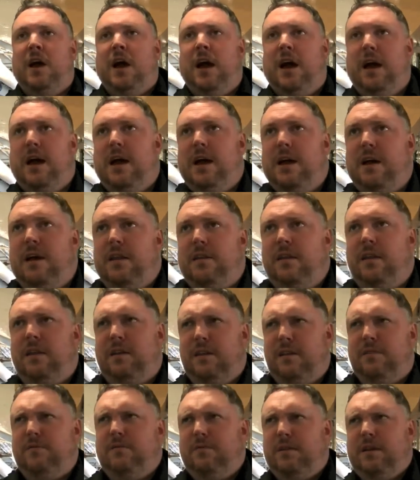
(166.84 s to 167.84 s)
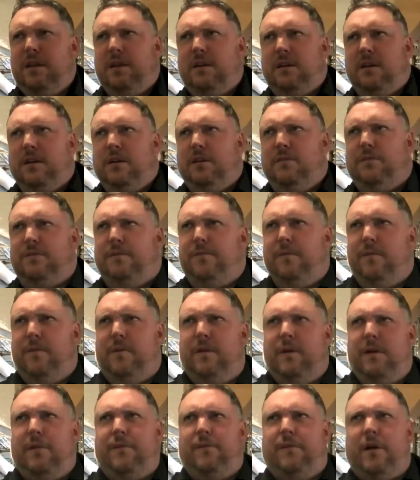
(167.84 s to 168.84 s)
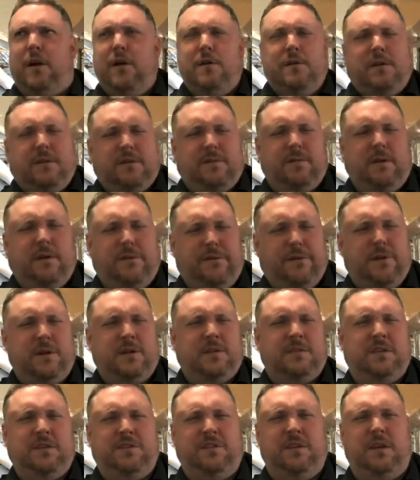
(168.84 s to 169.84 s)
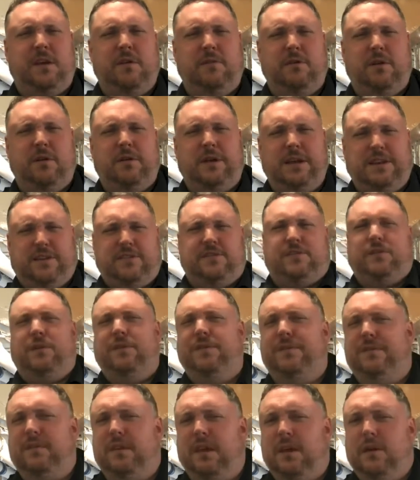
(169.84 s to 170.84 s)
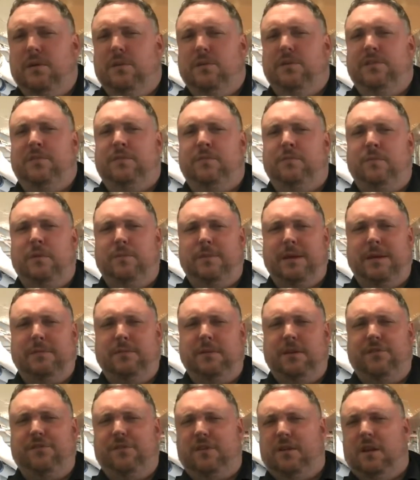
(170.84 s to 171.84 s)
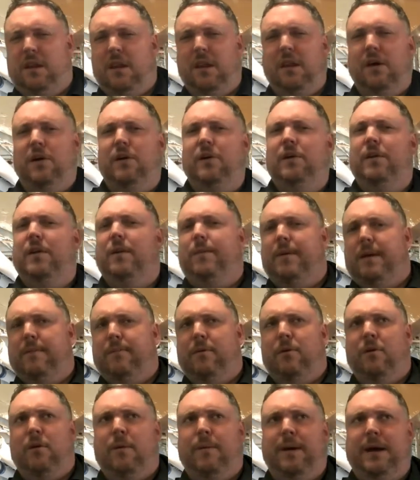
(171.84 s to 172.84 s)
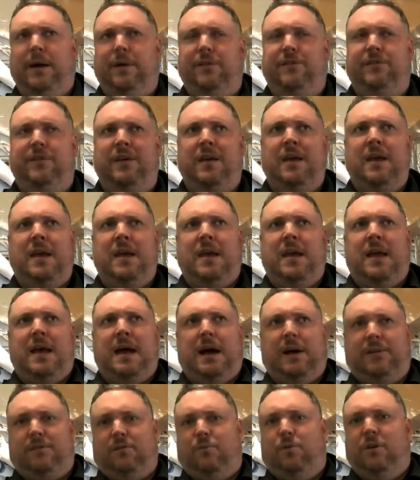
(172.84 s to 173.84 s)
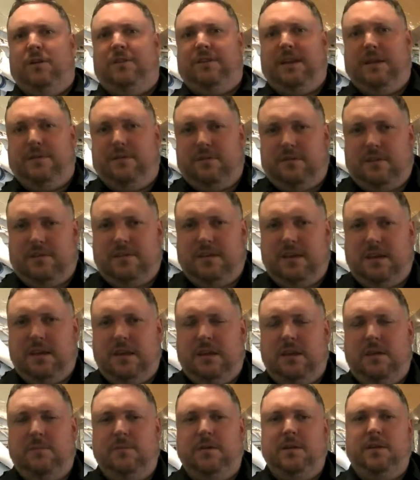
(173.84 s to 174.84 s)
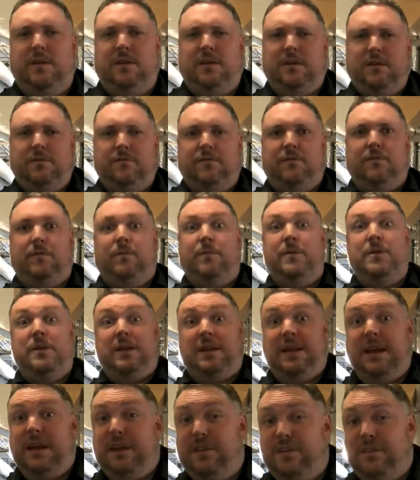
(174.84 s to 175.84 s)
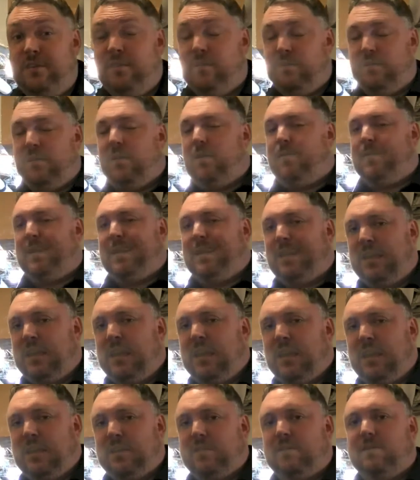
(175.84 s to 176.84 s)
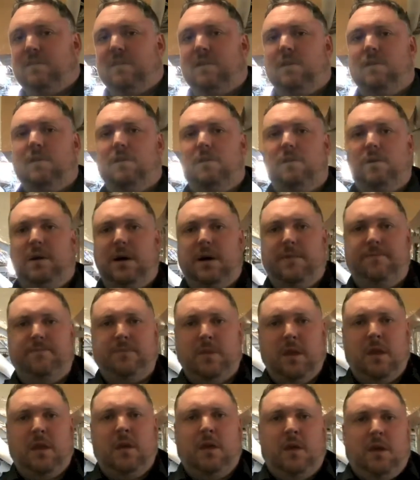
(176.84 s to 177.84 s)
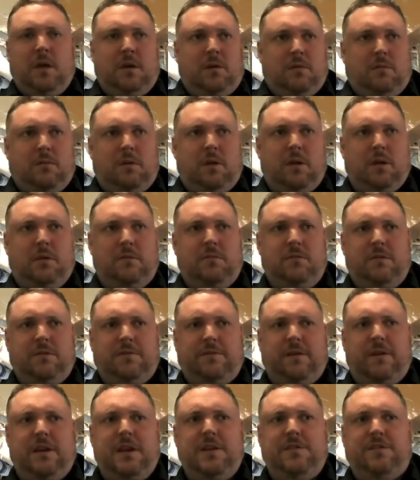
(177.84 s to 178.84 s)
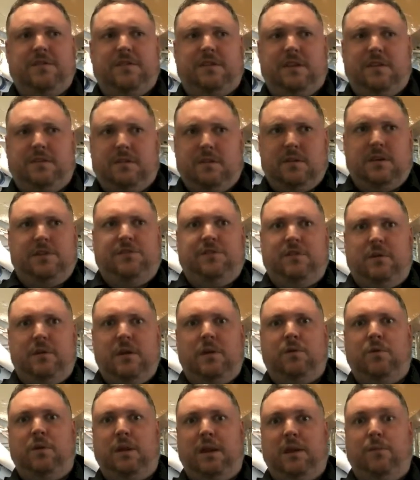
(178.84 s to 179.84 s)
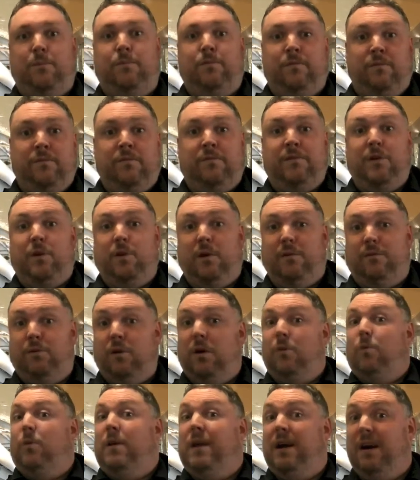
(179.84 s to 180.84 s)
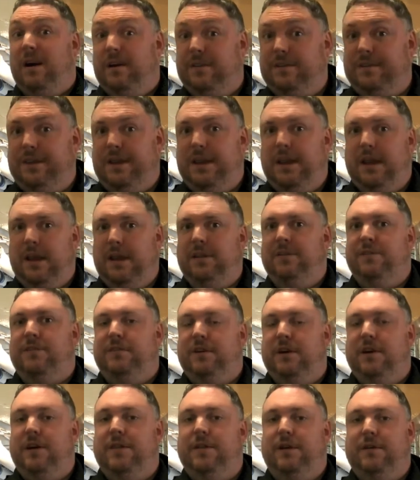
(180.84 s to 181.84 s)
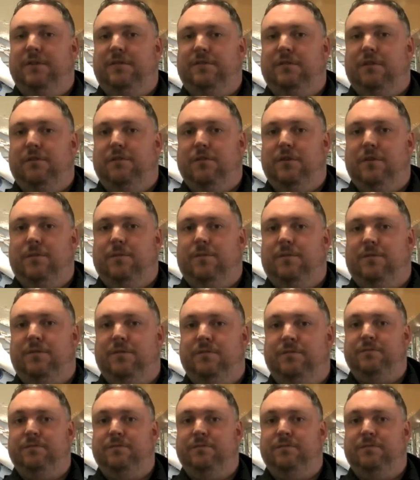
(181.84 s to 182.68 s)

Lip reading: And it's really kind of focus this year on like soft skills. People are trying to learn a bit more about how to work together as a team, and you know, communication is a very big key. So it's very interesting. So let's show you a quick view of what we are seeing inside those two rooms.